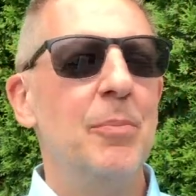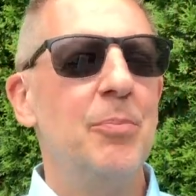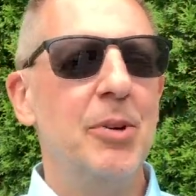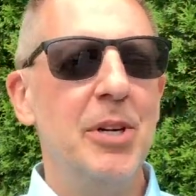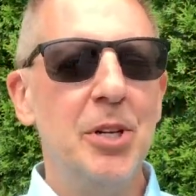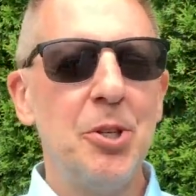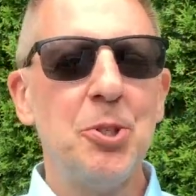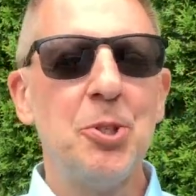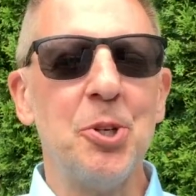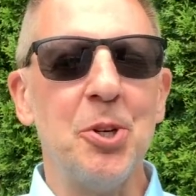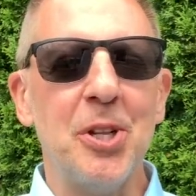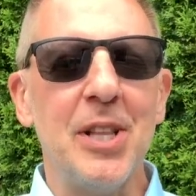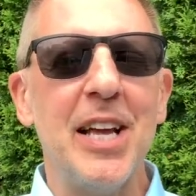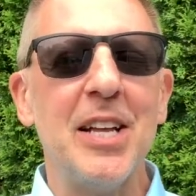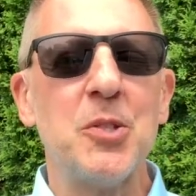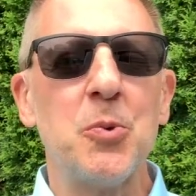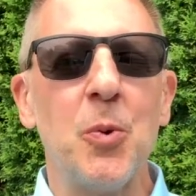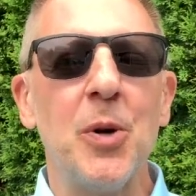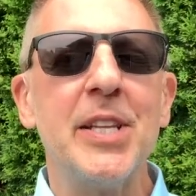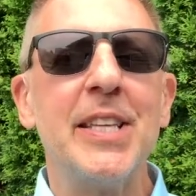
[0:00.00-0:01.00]
Pretty sure
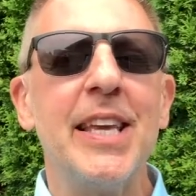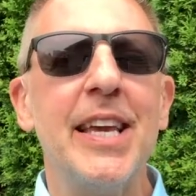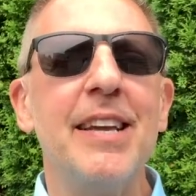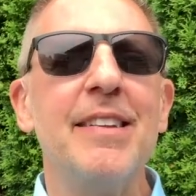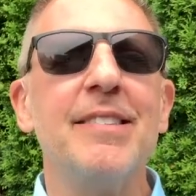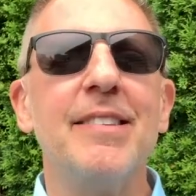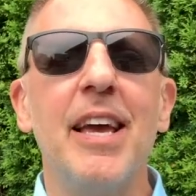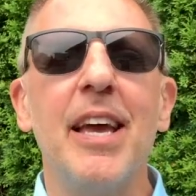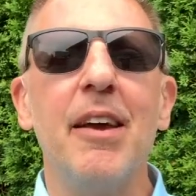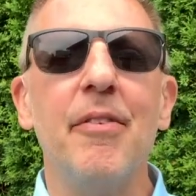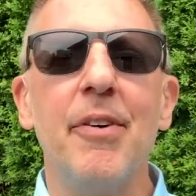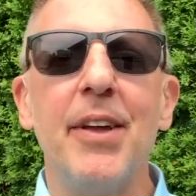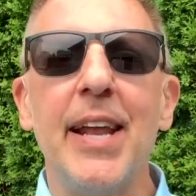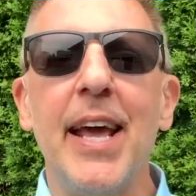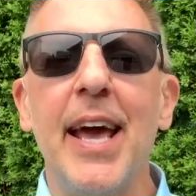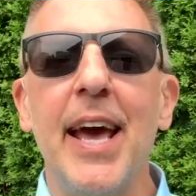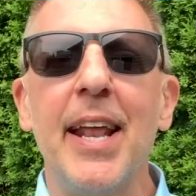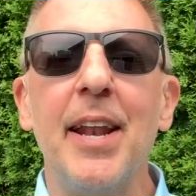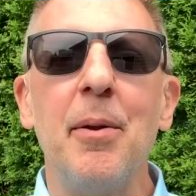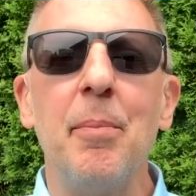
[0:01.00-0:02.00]
that's what King David
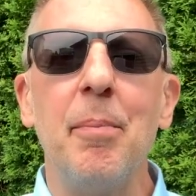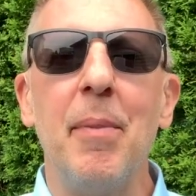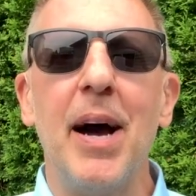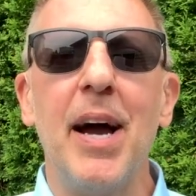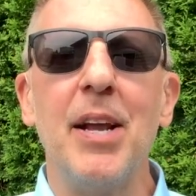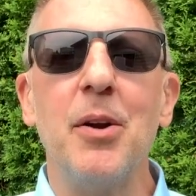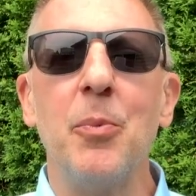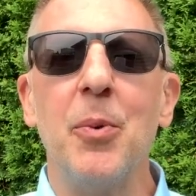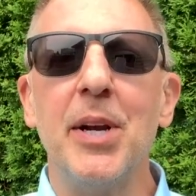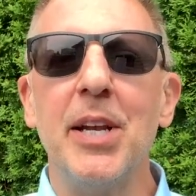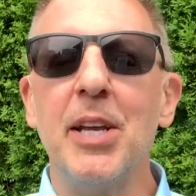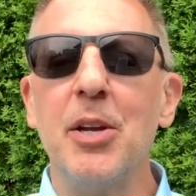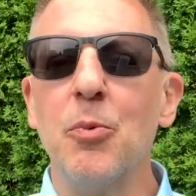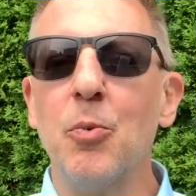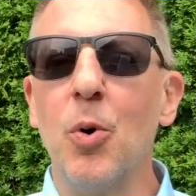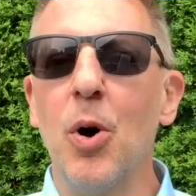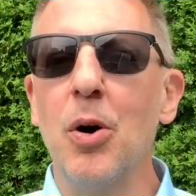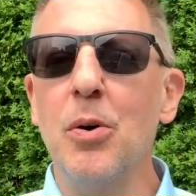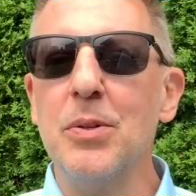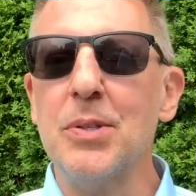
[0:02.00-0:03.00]
had in mind when he
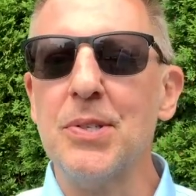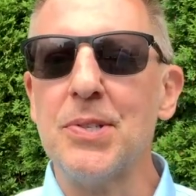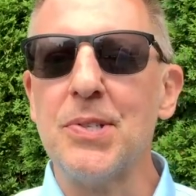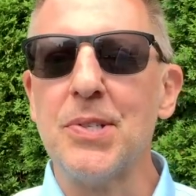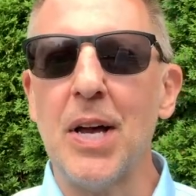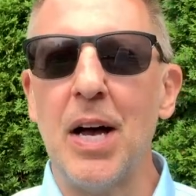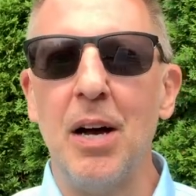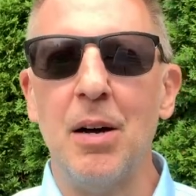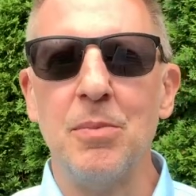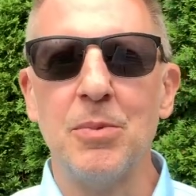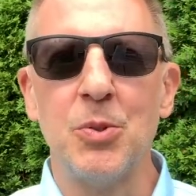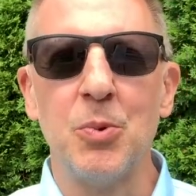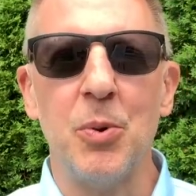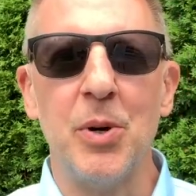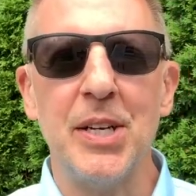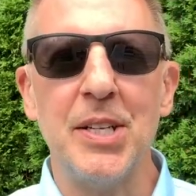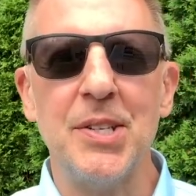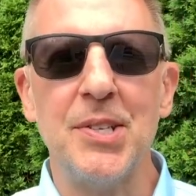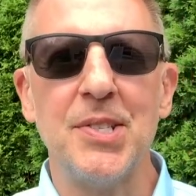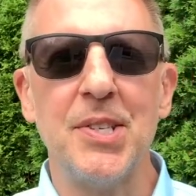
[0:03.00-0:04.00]
wrote in Psalm
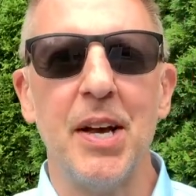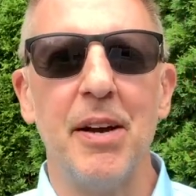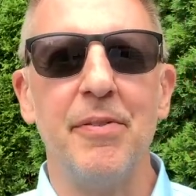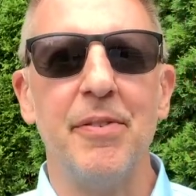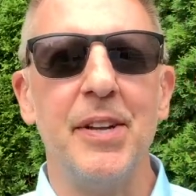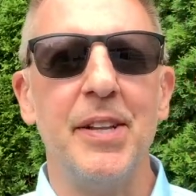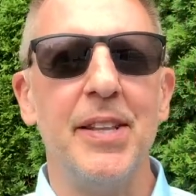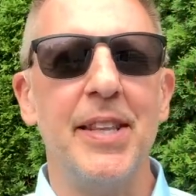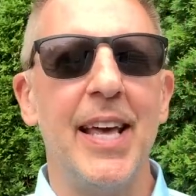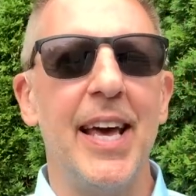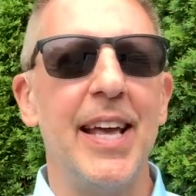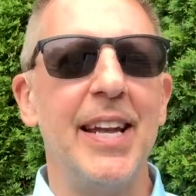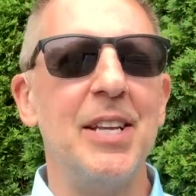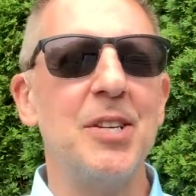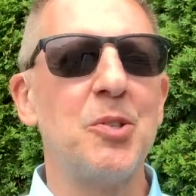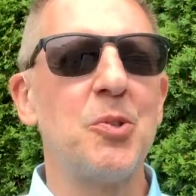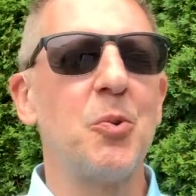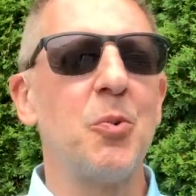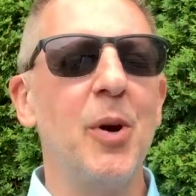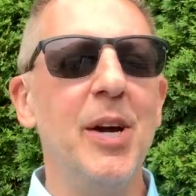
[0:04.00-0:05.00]
27 that
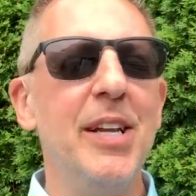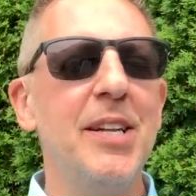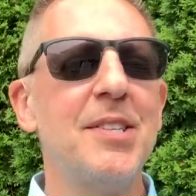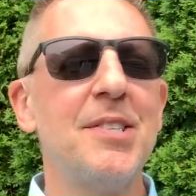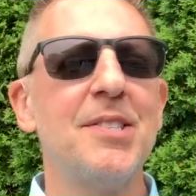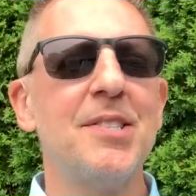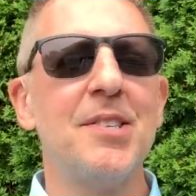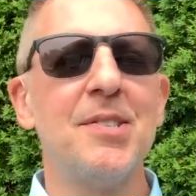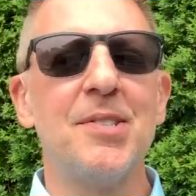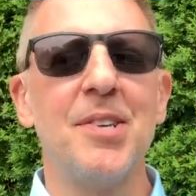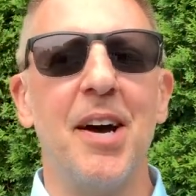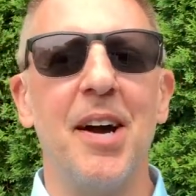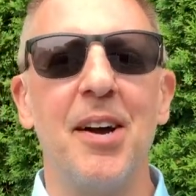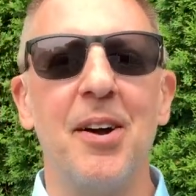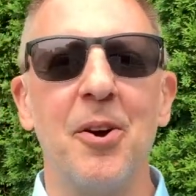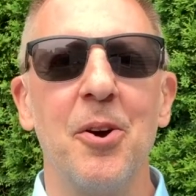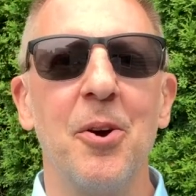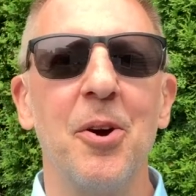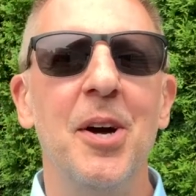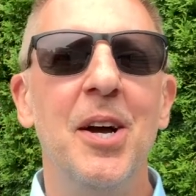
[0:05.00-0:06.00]
his greatest
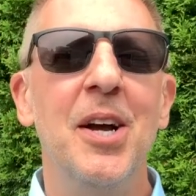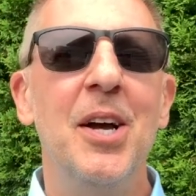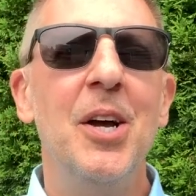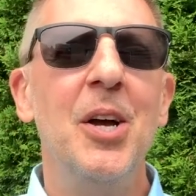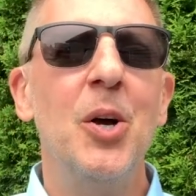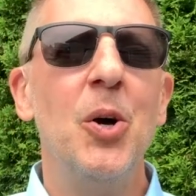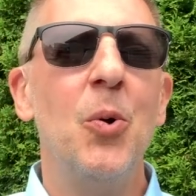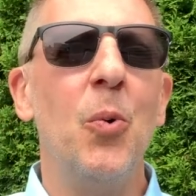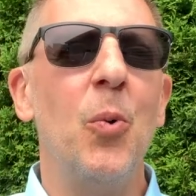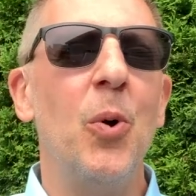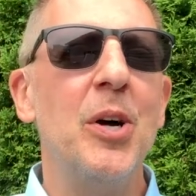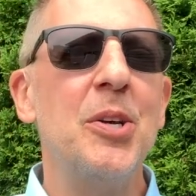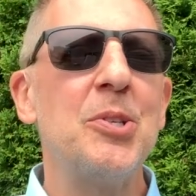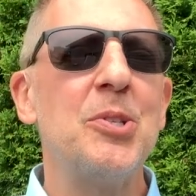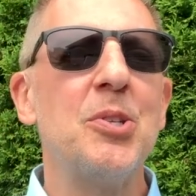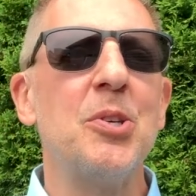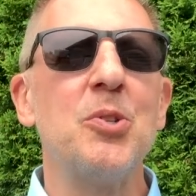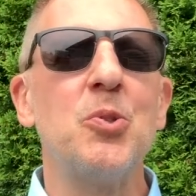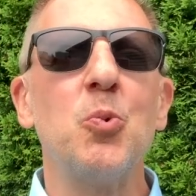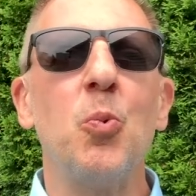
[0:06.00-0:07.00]
desire
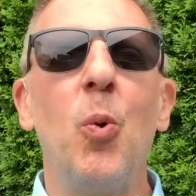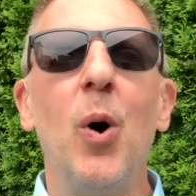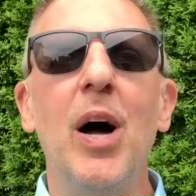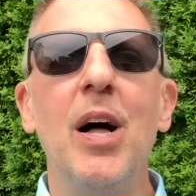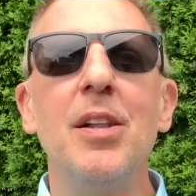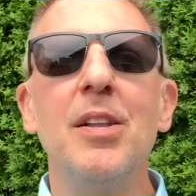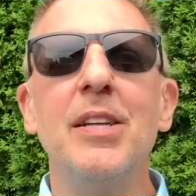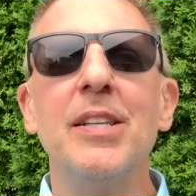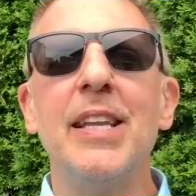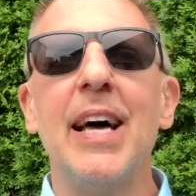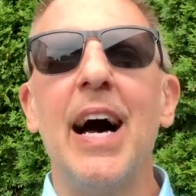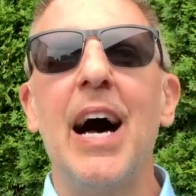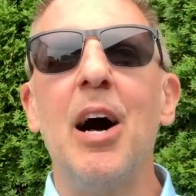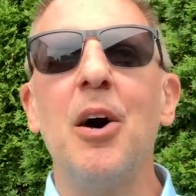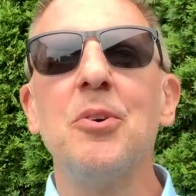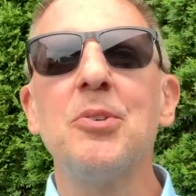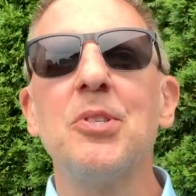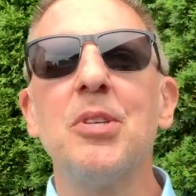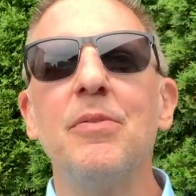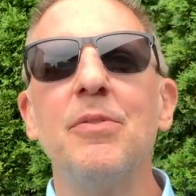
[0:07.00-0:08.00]
was to dwell in the
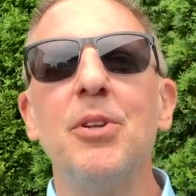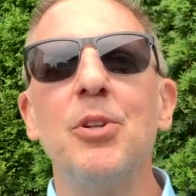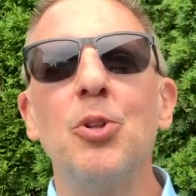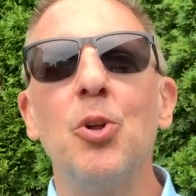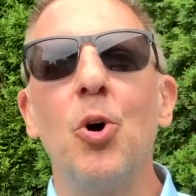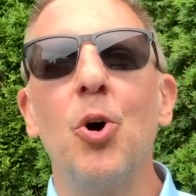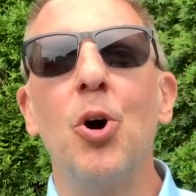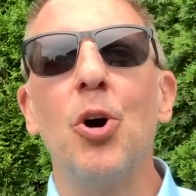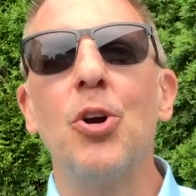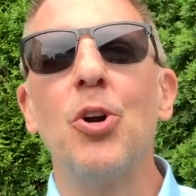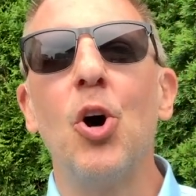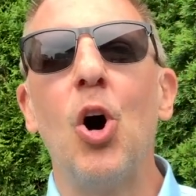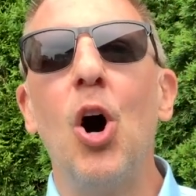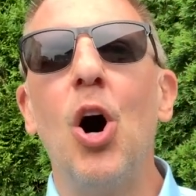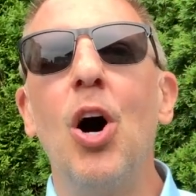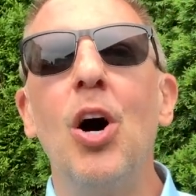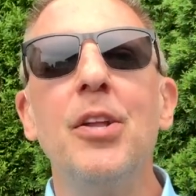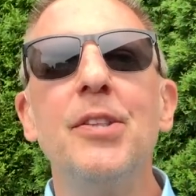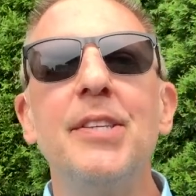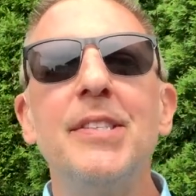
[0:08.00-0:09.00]
house of the Lord
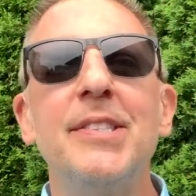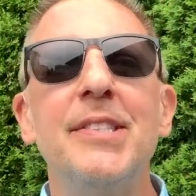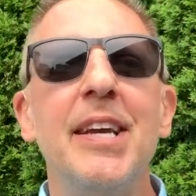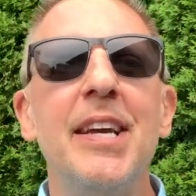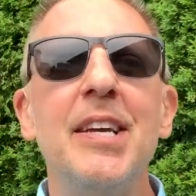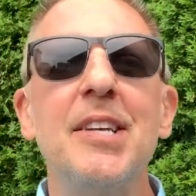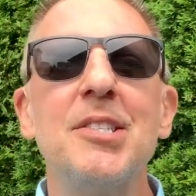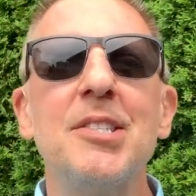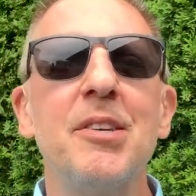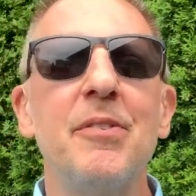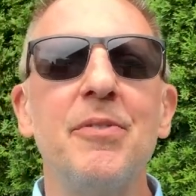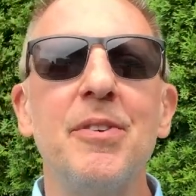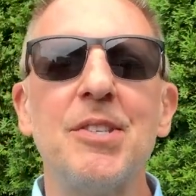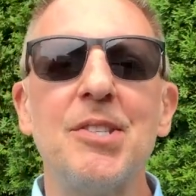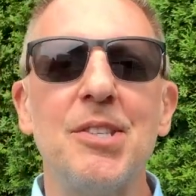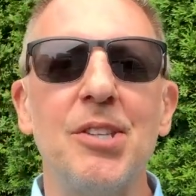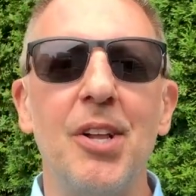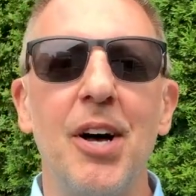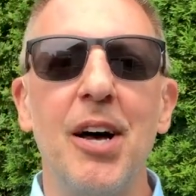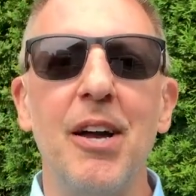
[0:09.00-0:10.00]
all the days of
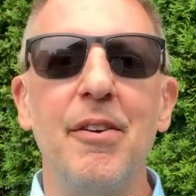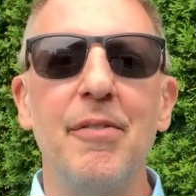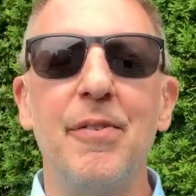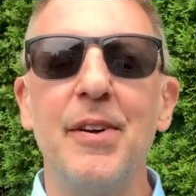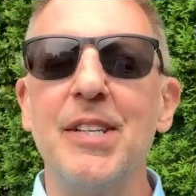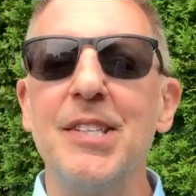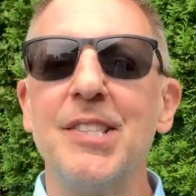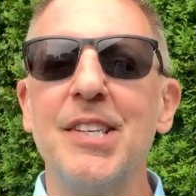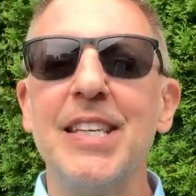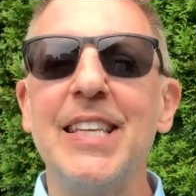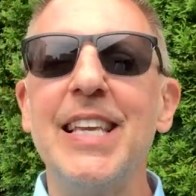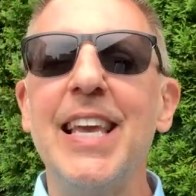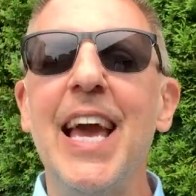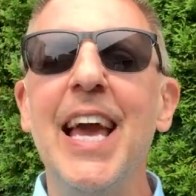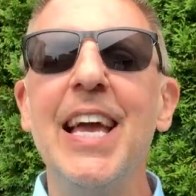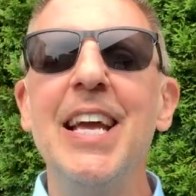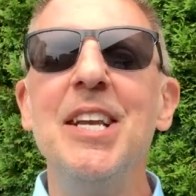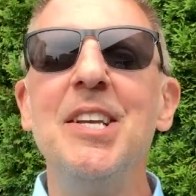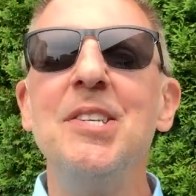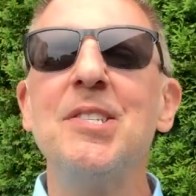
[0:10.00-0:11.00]
his life and to
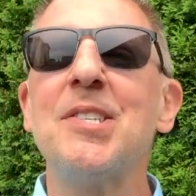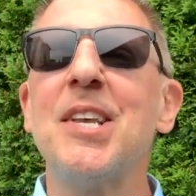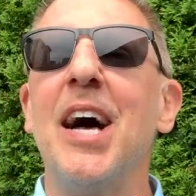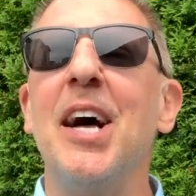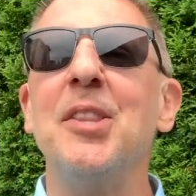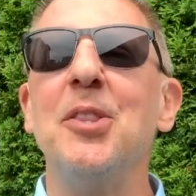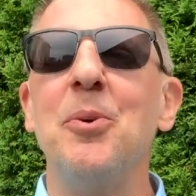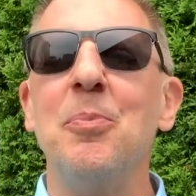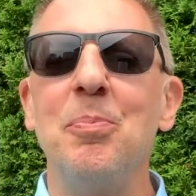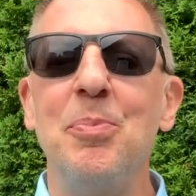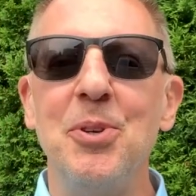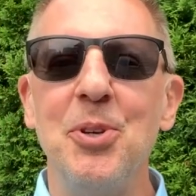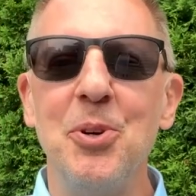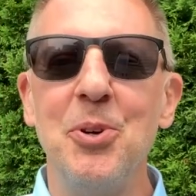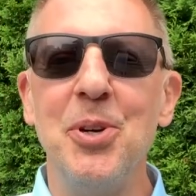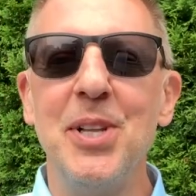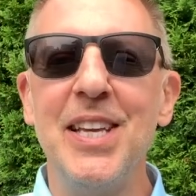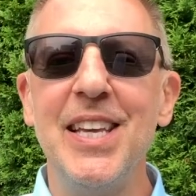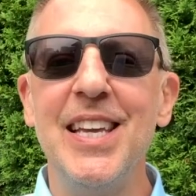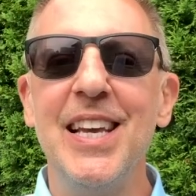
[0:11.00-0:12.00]
gaze on the
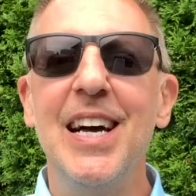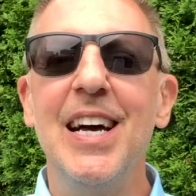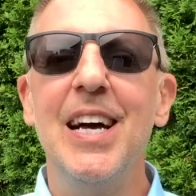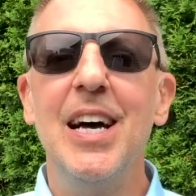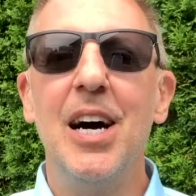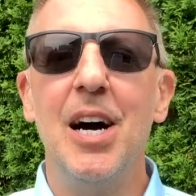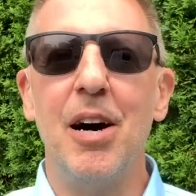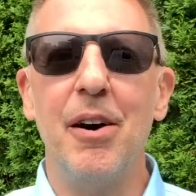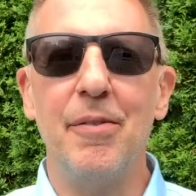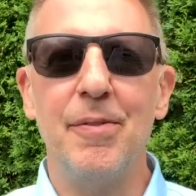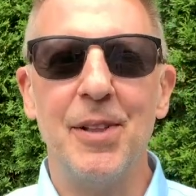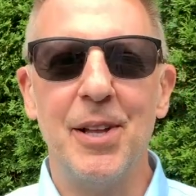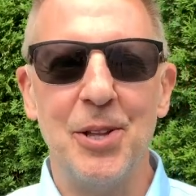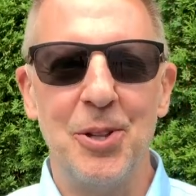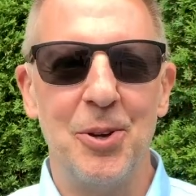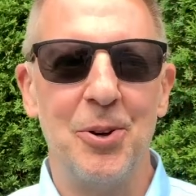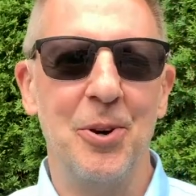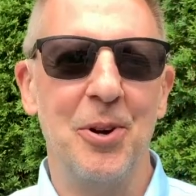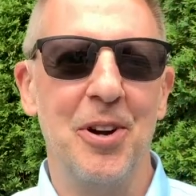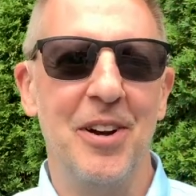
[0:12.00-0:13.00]
beauty of the
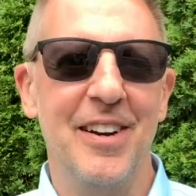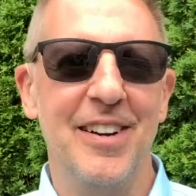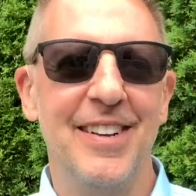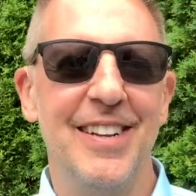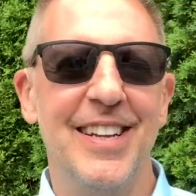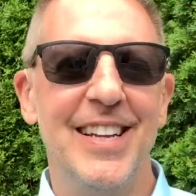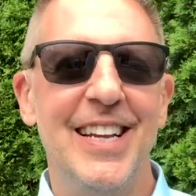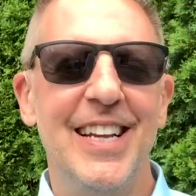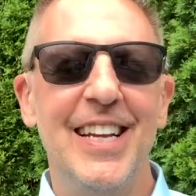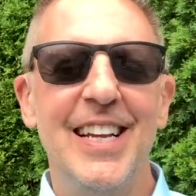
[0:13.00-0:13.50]
Lord.